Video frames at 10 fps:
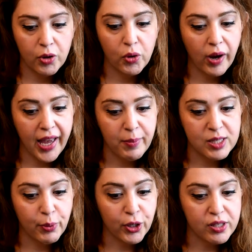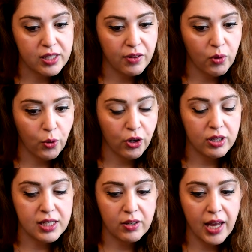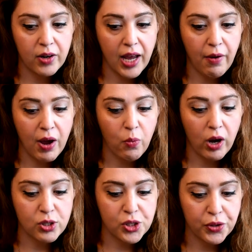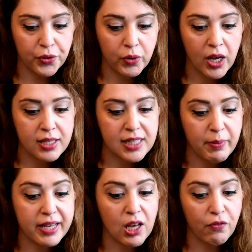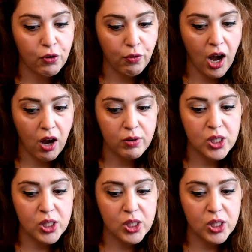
who I am as a person in the world and how I want to see myself grow.